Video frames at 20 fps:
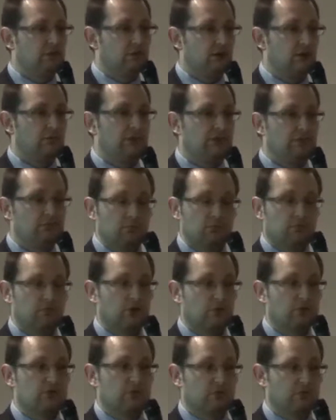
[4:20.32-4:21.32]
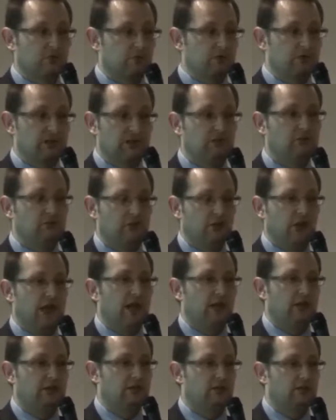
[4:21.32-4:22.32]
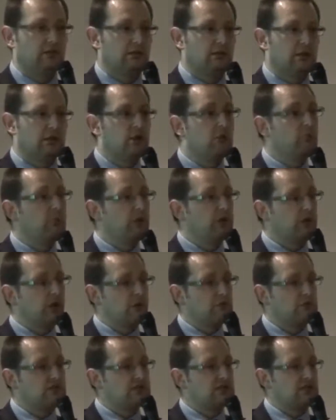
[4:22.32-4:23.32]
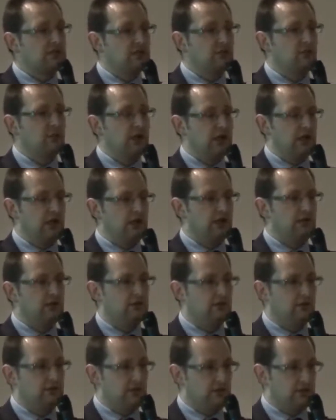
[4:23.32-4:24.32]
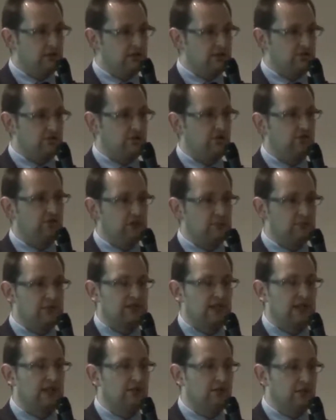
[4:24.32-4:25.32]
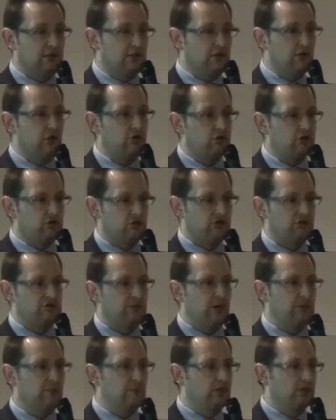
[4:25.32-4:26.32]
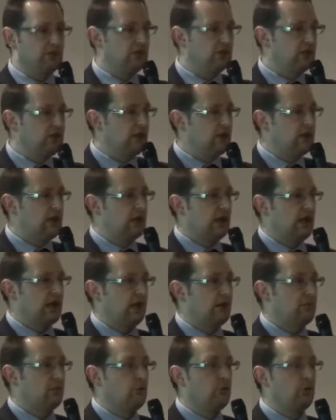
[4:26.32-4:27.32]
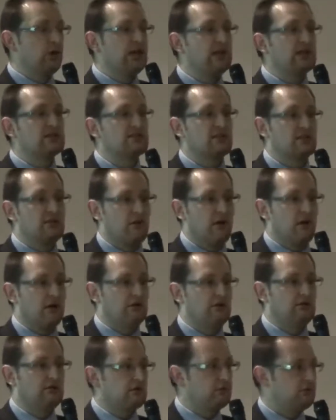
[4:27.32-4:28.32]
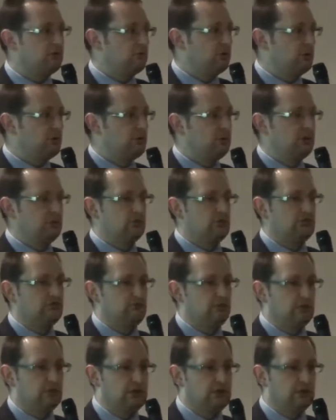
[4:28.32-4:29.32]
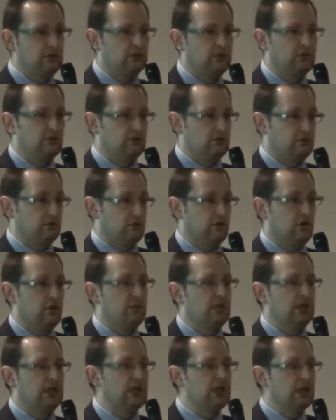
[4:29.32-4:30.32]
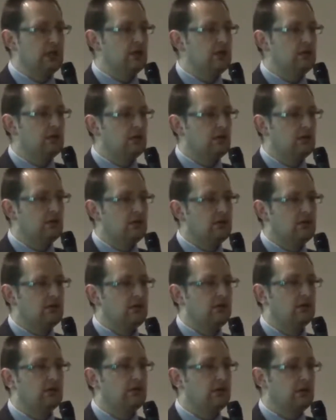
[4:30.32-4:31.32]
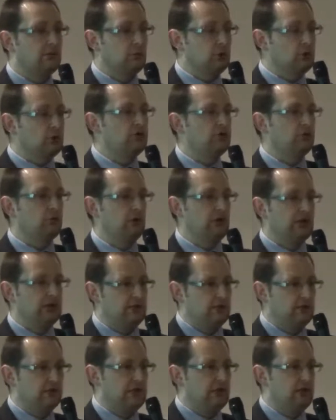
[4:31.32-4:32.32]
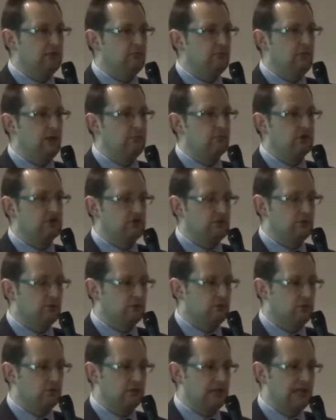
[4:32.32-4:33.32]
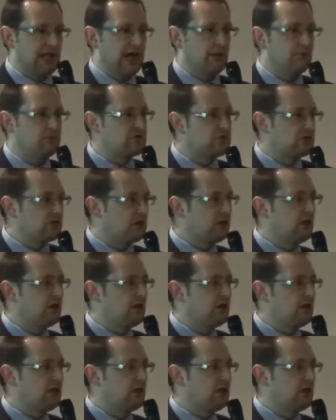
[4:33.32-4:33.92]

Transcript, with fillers: I mean, Portsmouth would kill for that. But I'm still aware that there's 50% that are not trustworthy. I'm aware tonight where people have been coming in that they weren't aware that their membership had lapsed.